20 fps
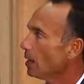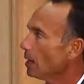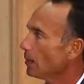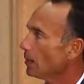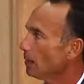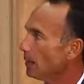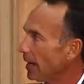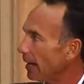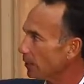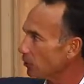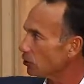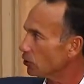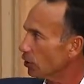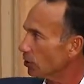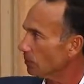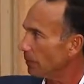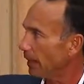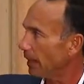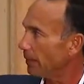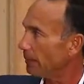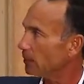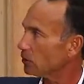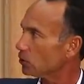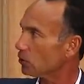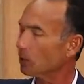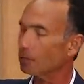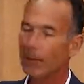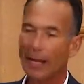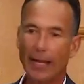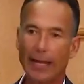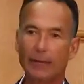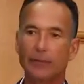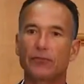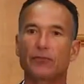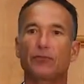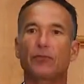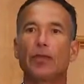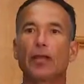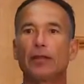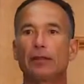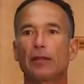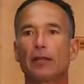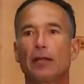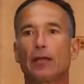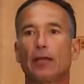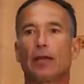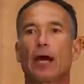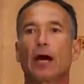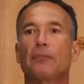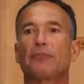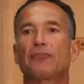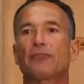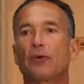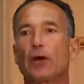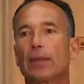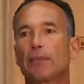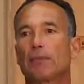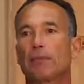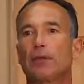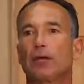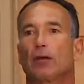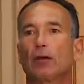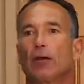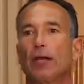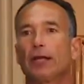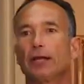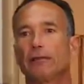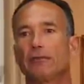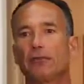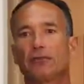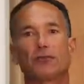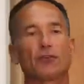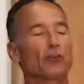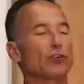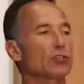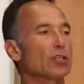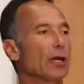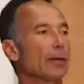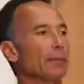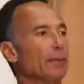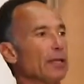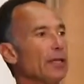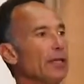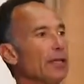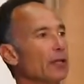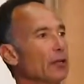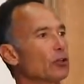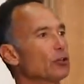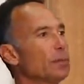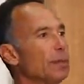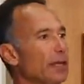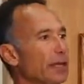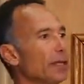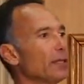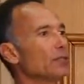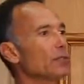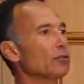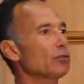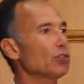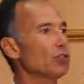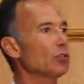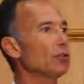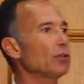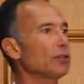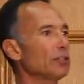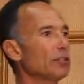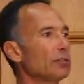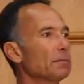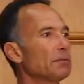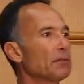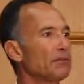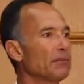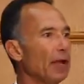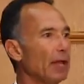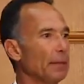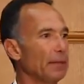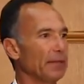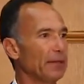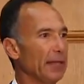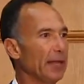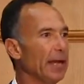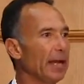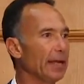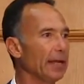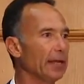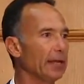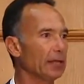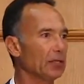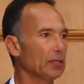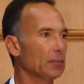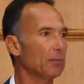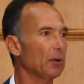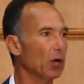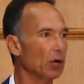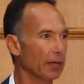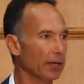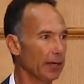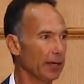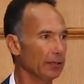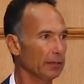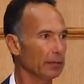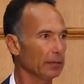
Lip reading: the milestone payments are made in the upfront period of the first couple of years because there still is some development. They got to get it to market.